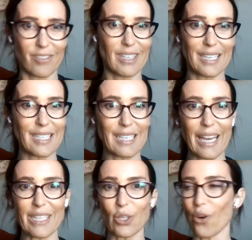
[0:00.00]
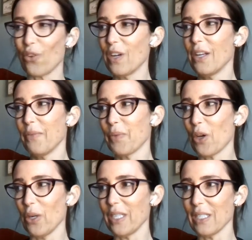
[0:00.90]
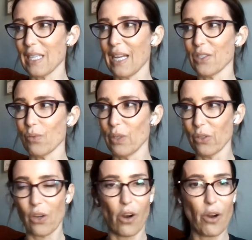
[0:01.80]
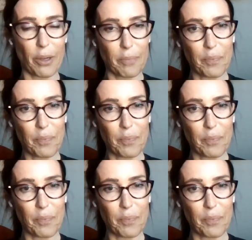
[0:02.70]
and that's the case of Collins and Wilcock.